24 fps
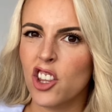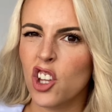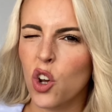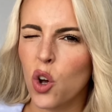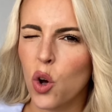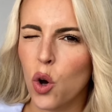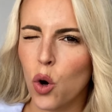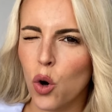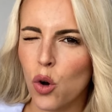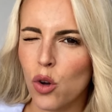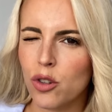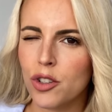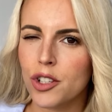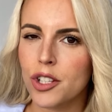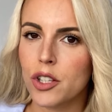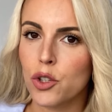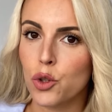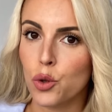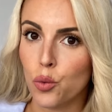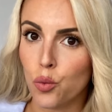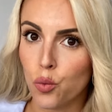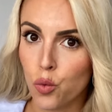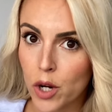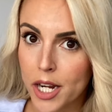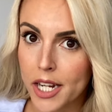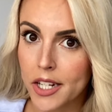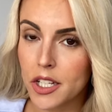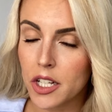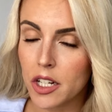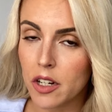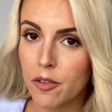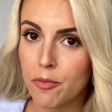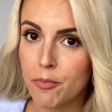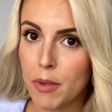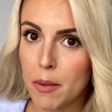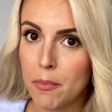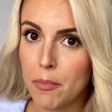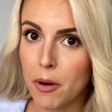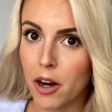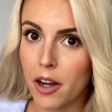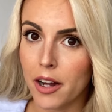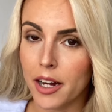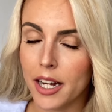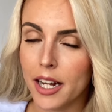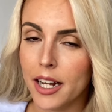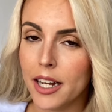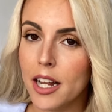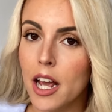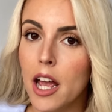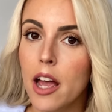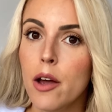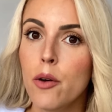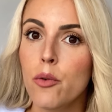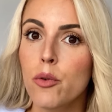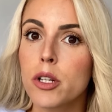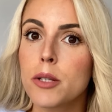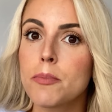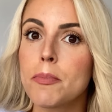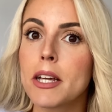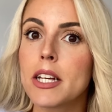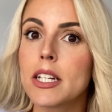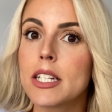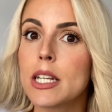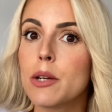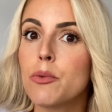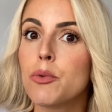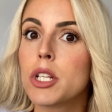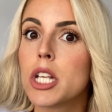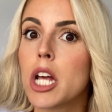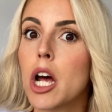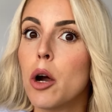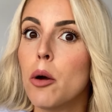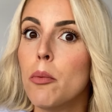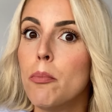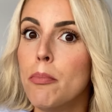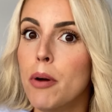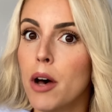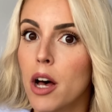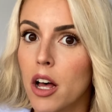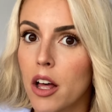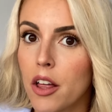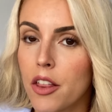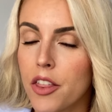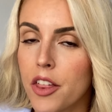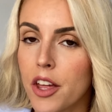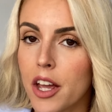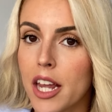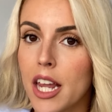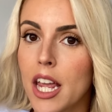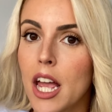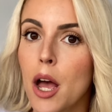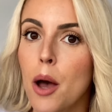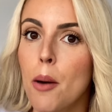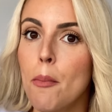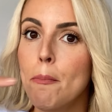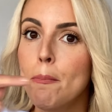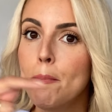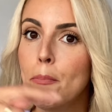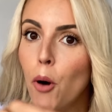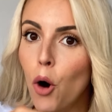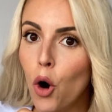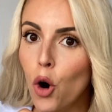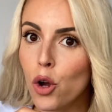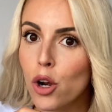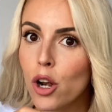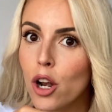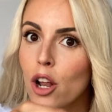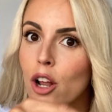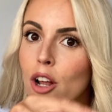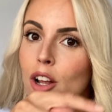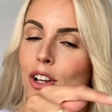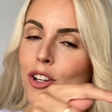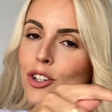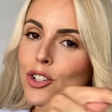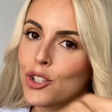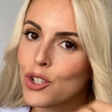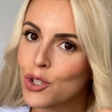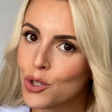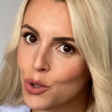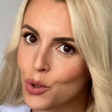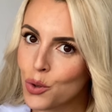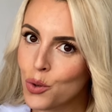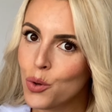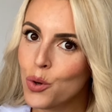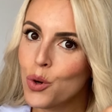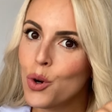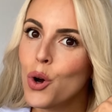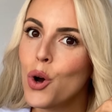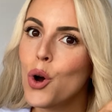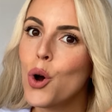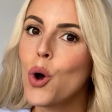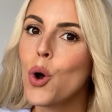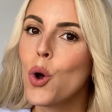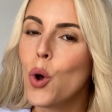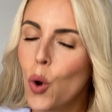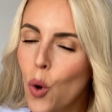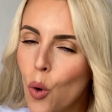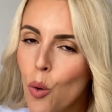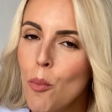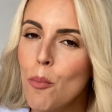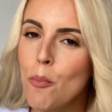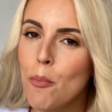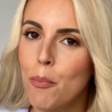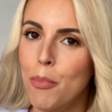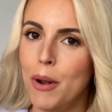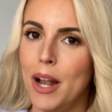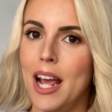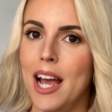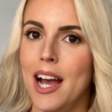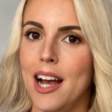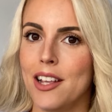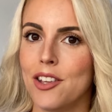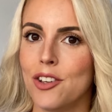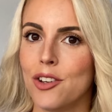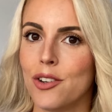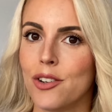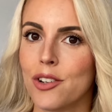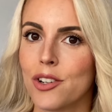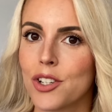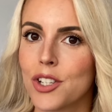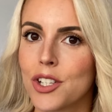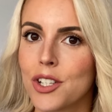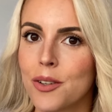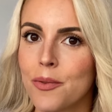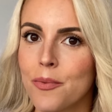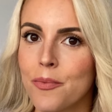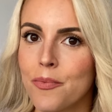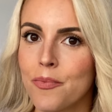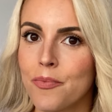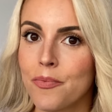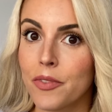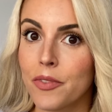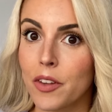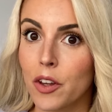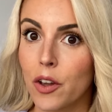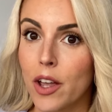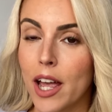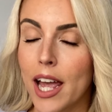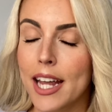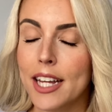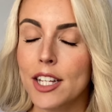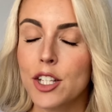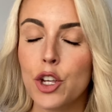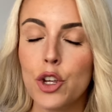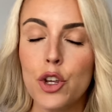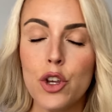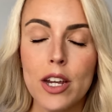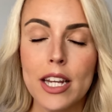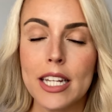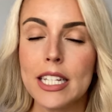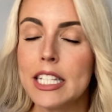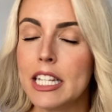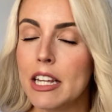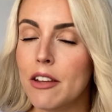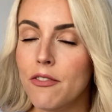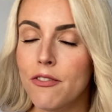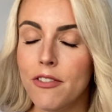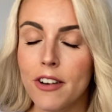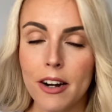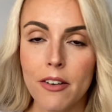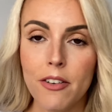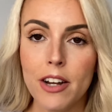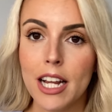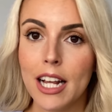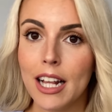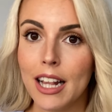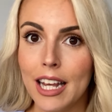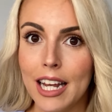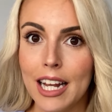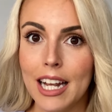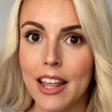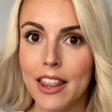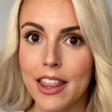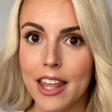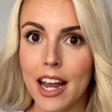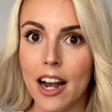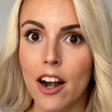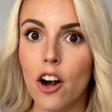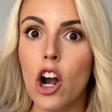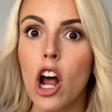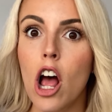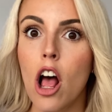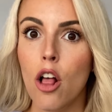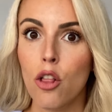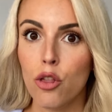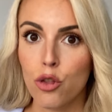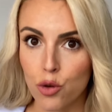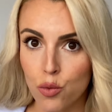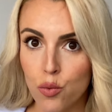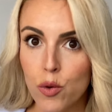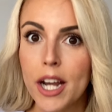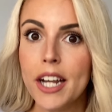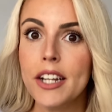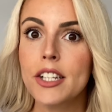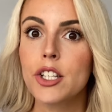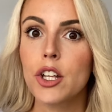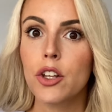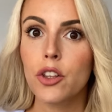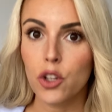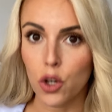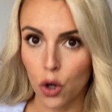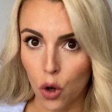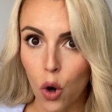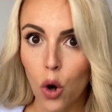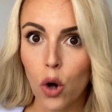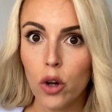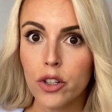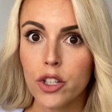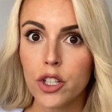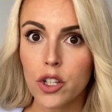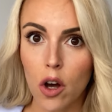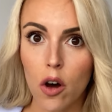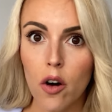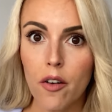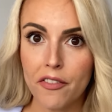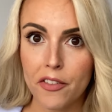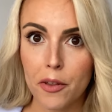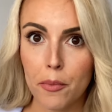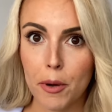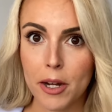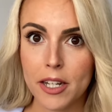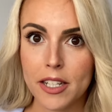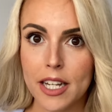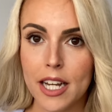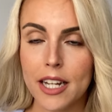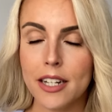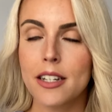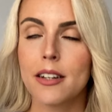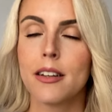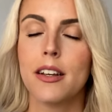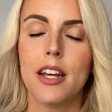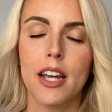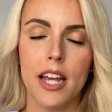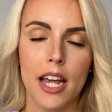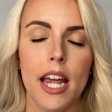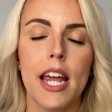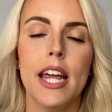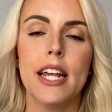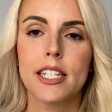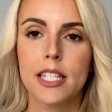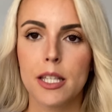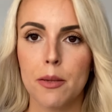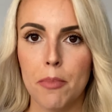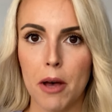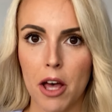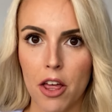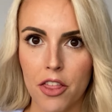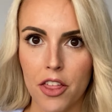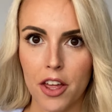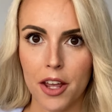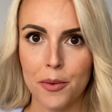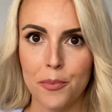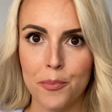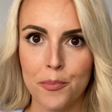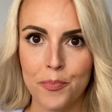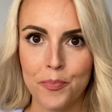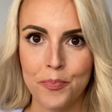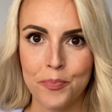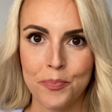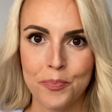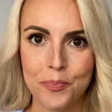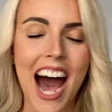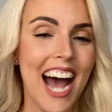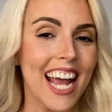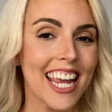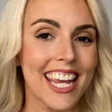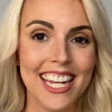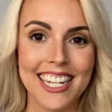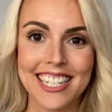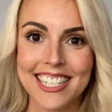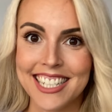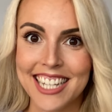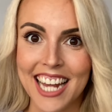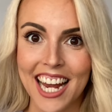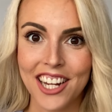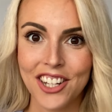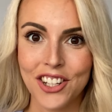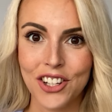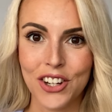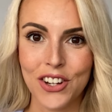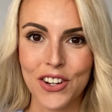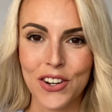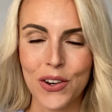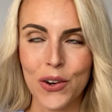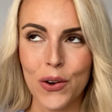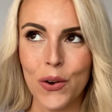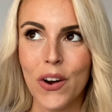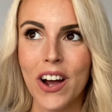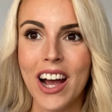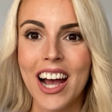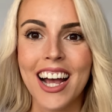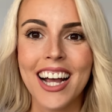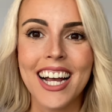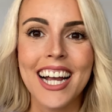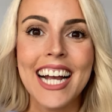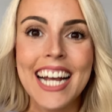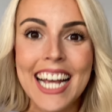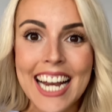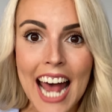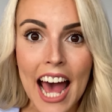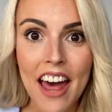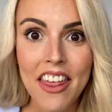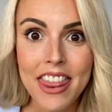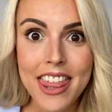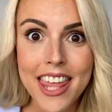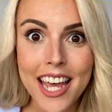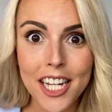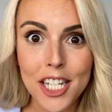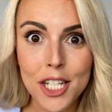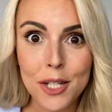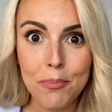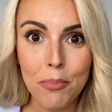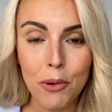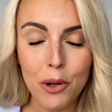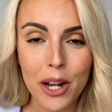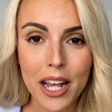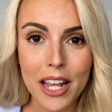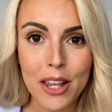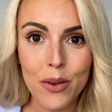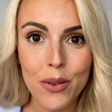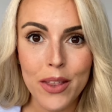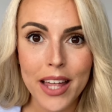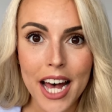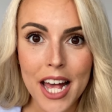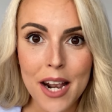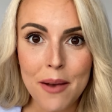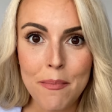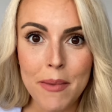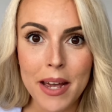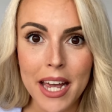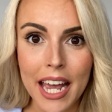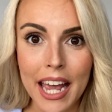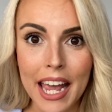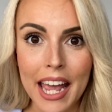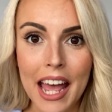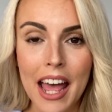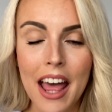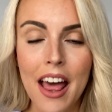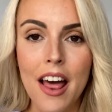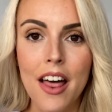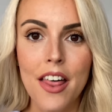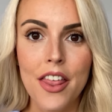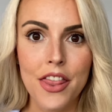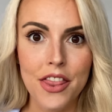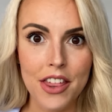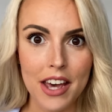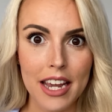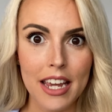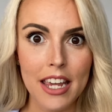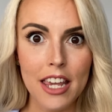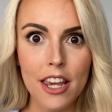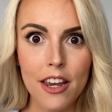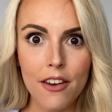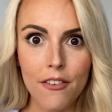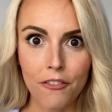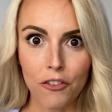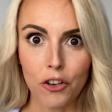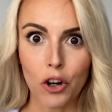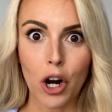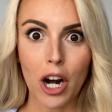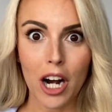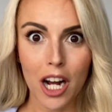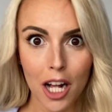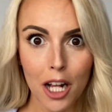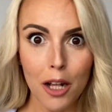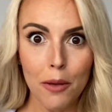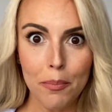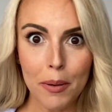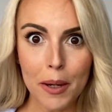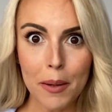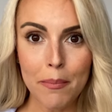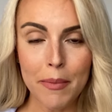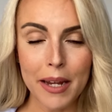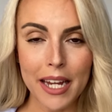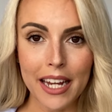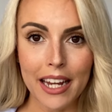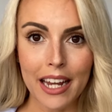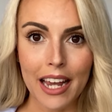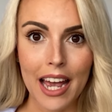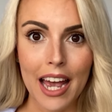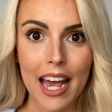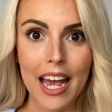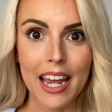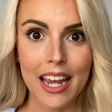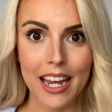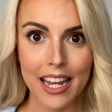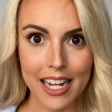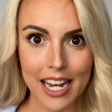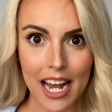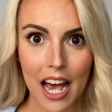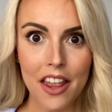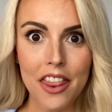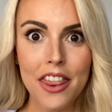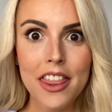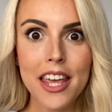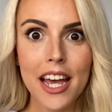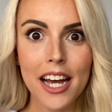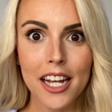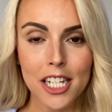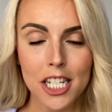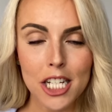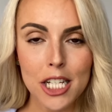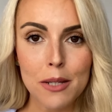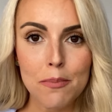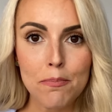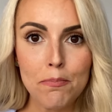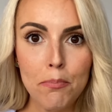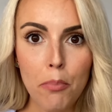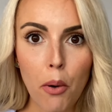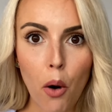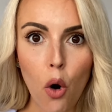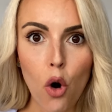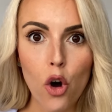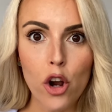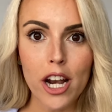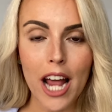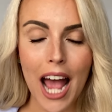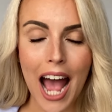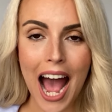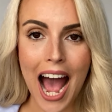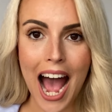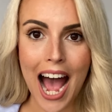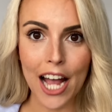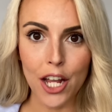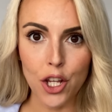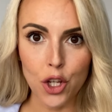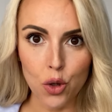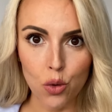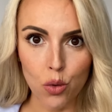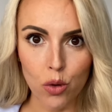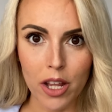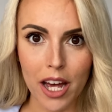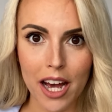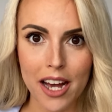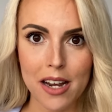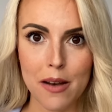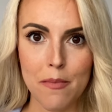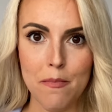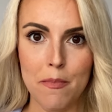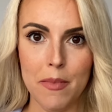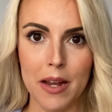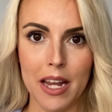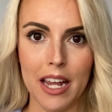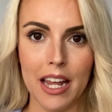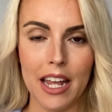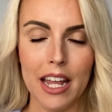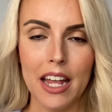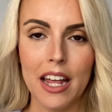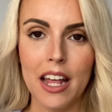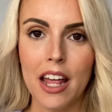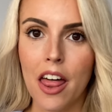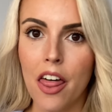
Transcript: The cause, the reason of me buying it was because it was her birthday. Por su cumpleaños. Okay, so you can see very clearly there, the reason, the cause of the present is the birthday. I can say to you, gracias por ayudarme. Thank you for helping me. Gracias por ayudarme.